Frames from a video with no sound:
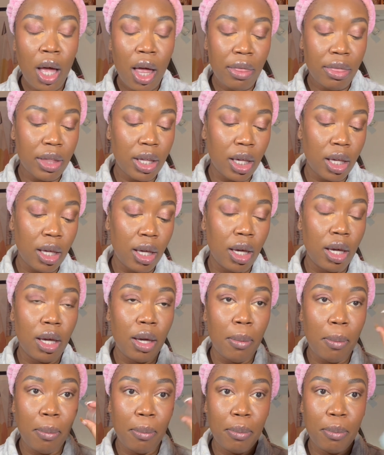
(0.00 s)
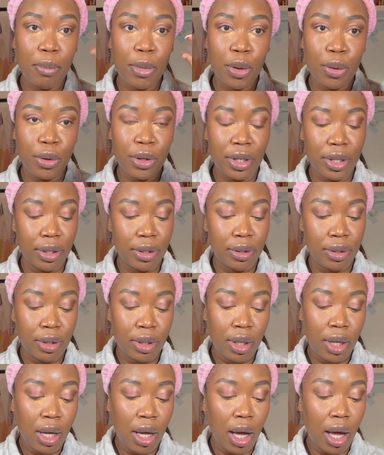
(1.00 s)
the Milk
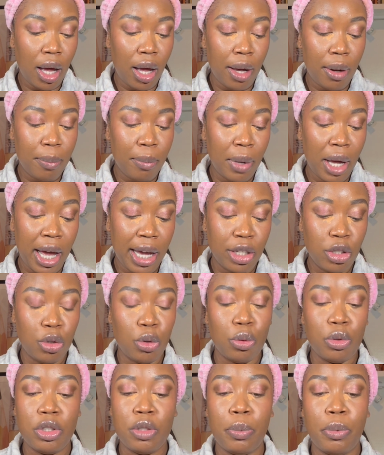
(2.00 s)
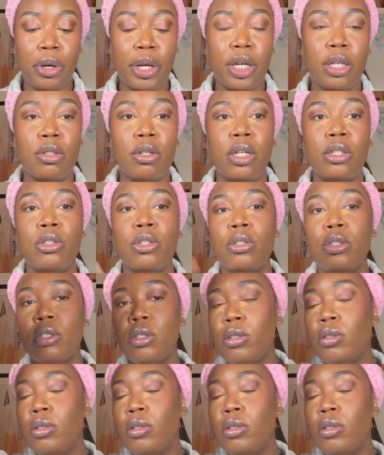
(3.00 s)
Hydro Spray. So I just